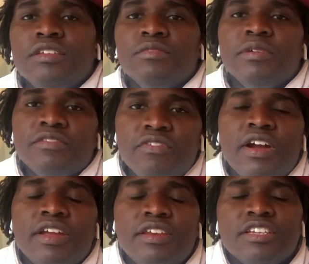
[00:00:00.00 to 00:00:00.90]
You must
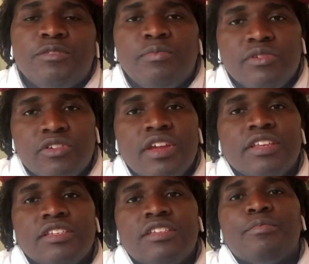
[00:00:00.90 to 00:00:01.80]
find
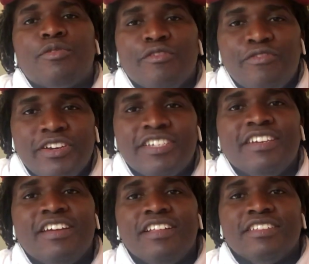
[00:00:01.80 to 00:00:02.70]
experienced
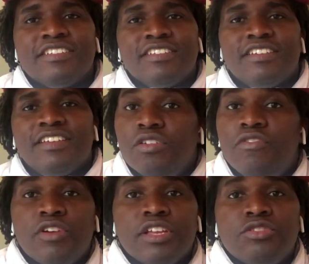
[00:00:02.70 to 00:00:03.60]
professionals. Don't
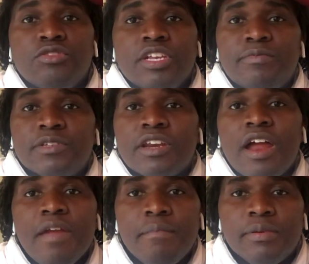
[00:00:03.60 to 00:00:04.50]
forget to
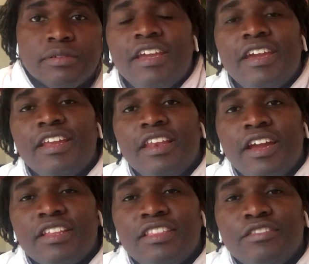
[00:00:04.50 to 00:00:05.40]
subscribe and
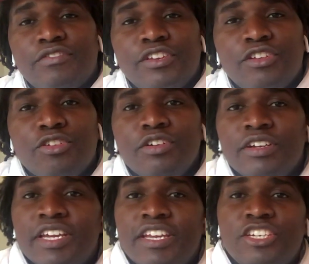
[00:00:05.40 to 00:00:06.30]
like this video
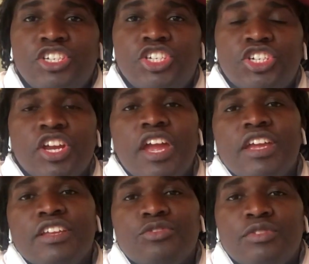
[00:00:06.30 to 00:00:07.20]
and share
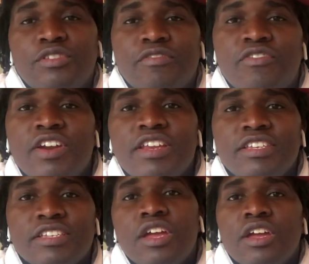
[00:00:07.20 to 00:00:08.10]
it with your
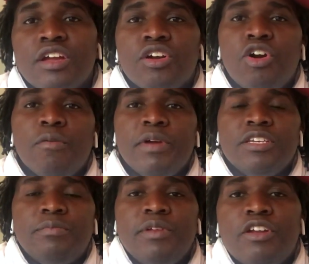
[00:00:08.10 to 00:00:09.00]
friends. Comment
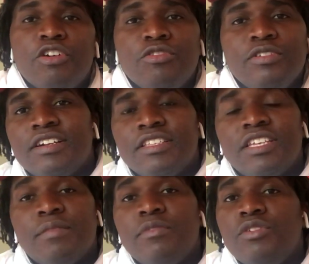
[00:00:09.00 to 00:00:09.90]
below.
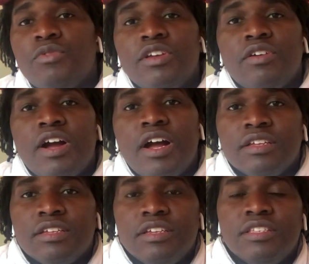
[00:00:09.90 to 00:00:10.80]
Tell me where you are
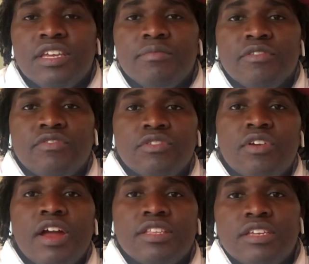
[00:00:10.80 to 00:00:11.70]
in terms of your
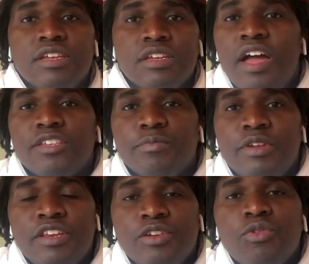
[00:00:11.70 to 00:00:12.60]
writing. Ask
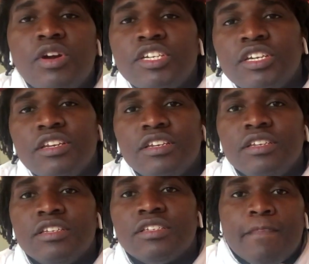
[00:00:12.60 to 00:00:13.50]
me any
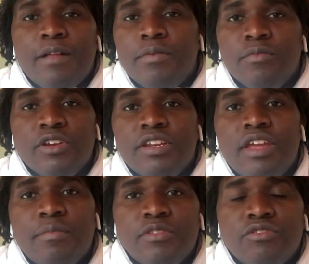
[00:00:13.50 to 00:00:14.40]
questions. I'll be more than
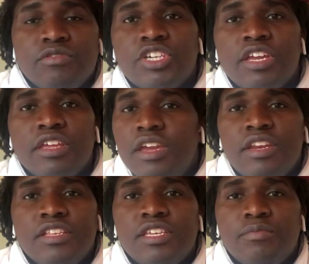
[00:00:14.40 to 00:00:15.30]
happy to share
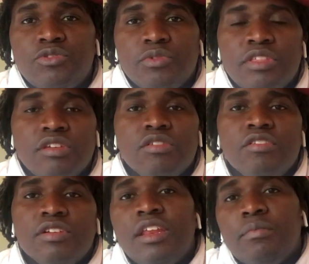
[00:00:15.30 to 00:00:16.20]
any tips with
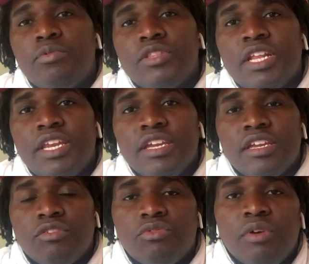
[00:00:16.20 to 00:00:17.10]
you. And I'll put the
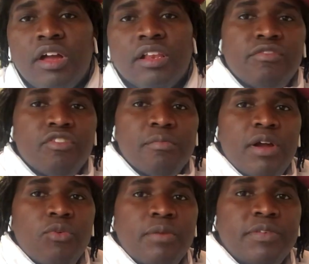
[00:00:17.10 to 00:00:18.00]
link as well for
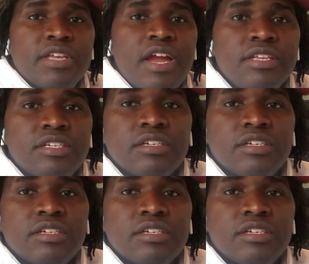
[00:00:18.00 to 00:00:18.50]
my website